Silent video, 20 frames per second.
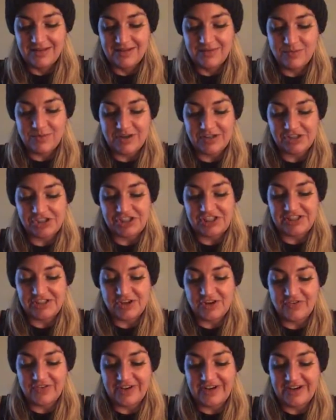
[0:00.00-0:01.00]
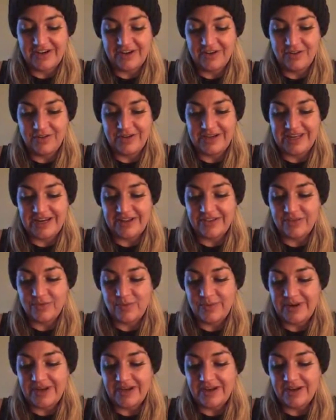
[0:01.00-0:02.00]
While she's over here looking out the
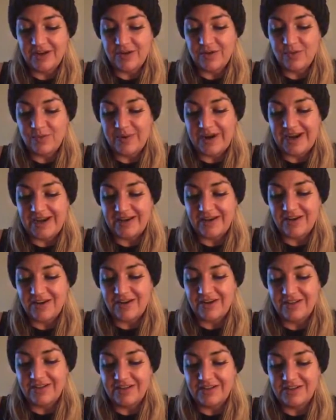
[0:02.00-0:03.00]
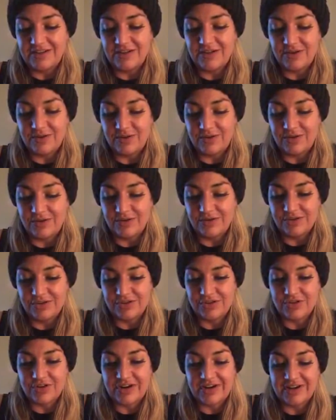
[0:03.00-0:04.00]
window, waiting on the dude
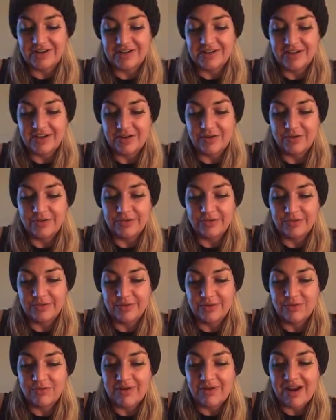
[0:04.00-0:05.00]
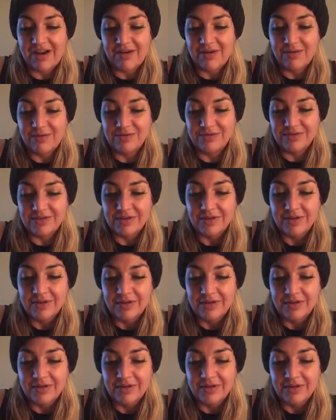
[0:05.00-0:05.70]
who's trying to tunnel through the ground.